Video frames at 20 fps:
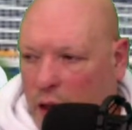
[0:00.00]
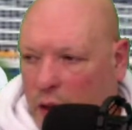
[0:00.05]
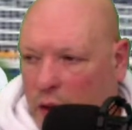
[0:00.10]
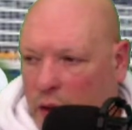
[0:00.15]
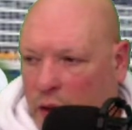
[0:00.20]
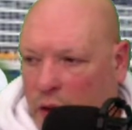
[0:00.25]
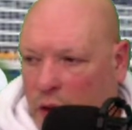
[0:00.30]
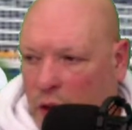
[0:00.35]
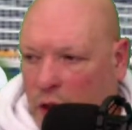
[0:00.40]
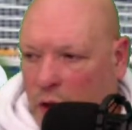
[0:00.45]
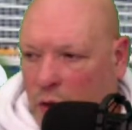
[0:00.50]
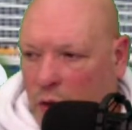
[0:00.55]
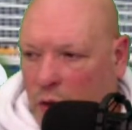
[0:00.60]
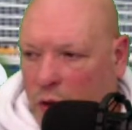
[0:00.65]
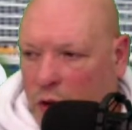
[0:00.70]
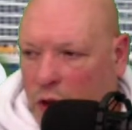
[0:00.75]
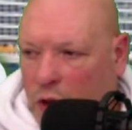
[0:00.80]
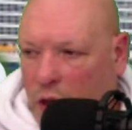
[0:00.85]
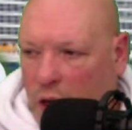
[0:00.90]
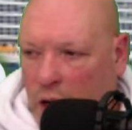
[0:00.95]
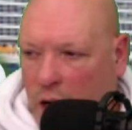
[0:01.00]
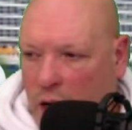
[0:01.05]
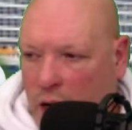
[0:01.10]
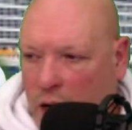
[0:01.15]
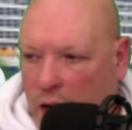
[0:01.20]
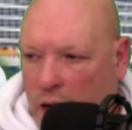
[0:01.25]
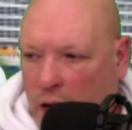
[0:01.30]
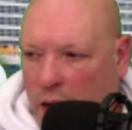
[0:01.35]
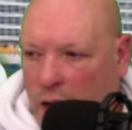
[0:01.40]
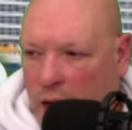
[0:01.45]
see you all tonight
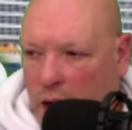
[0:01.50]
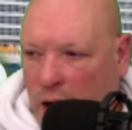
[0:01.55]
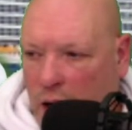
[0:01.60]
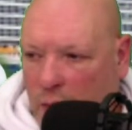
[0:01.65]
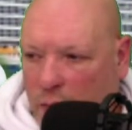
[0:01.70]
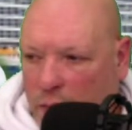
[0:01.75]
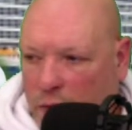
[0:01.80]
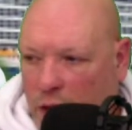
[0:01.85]
at Hump